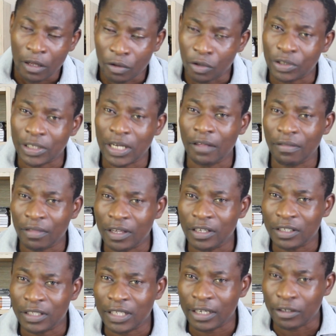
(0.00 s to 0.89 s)
Those are
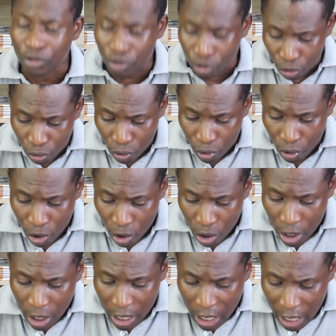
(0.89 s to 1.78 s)
things that you
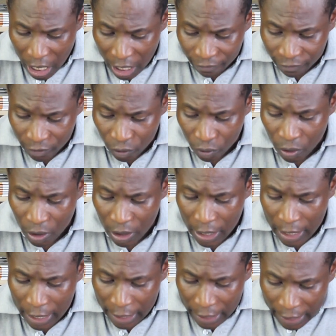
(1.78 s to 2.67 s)
have to
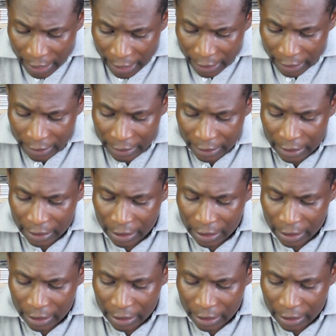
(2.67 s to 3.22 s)
learn.